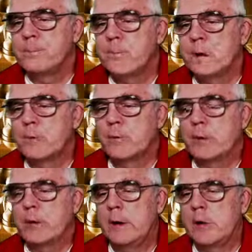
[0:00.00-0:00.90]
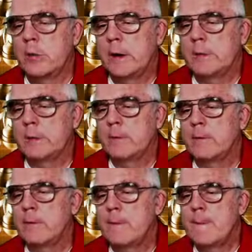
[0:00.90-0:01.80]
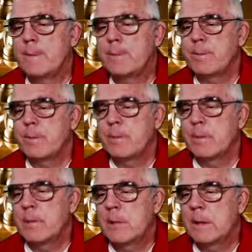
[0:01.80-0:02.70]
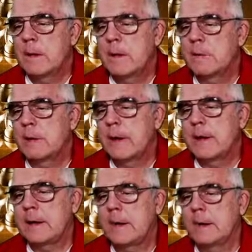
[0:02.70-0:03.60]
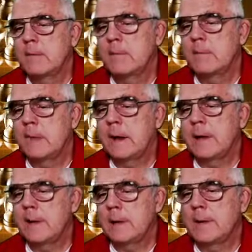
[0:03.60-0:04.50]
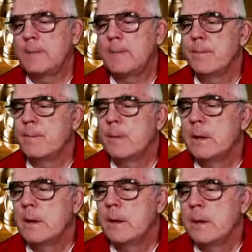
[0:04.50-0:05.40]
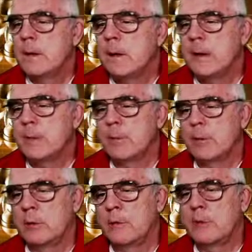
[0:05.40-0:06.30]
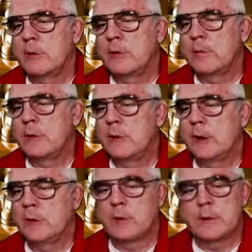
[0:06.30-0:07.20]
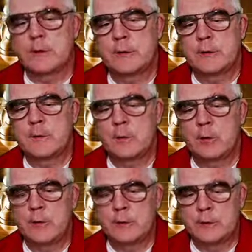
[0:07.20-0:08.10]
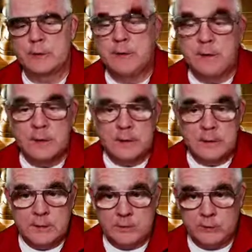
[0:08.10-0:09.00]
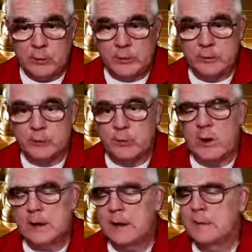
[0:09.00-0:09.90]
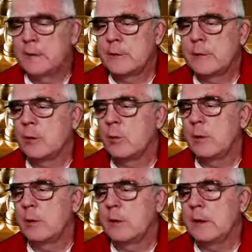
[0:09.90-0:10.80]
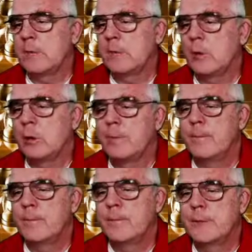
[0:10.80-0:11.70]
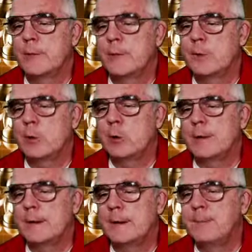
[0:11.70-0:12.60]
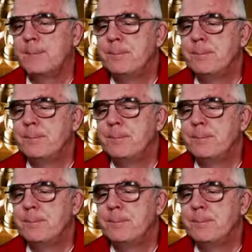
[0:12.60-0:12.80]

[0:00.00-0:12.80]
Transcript: it's a very aggressive attacking idea and can prove to be dangerous. And of course, he's going to strike at the center with d4 subsequently.